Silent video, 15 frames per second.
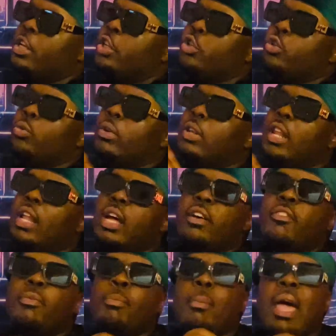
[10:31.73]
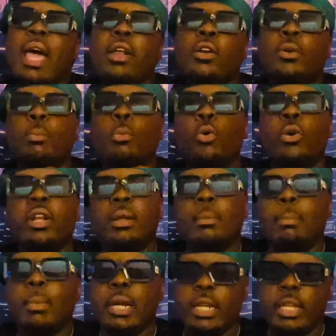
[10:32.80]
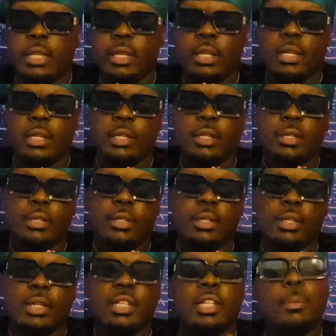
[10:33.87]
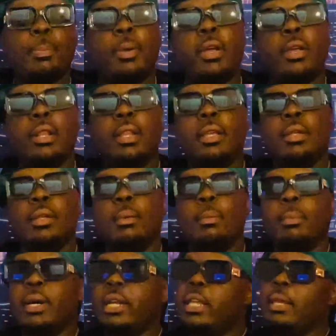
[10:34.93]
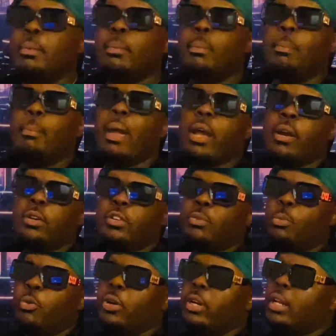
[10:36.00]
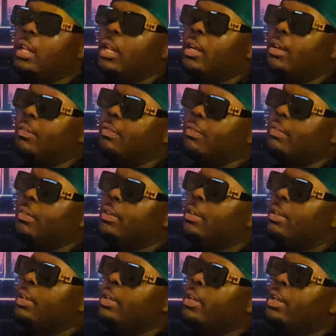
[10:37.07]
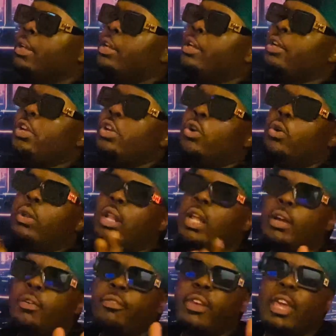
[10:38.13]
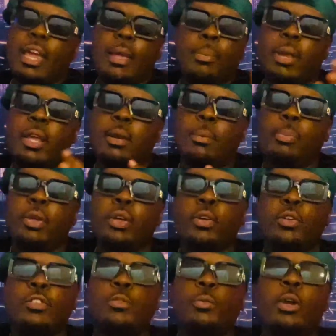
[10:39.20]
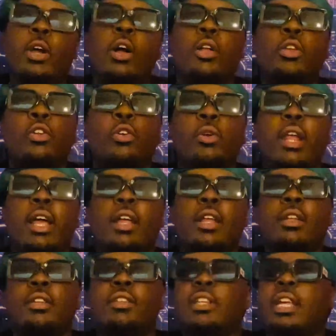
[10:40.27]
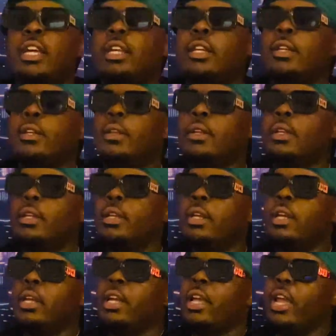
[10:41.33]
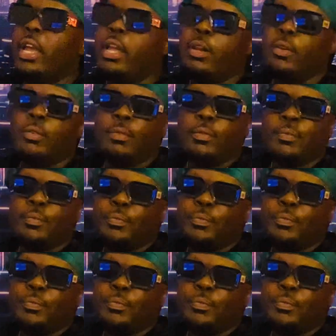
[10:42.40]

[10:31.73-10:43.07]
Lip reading: do love matter more than money? Because apparently money matters more than love. You know, love can't pay the bills. We all know that saying. And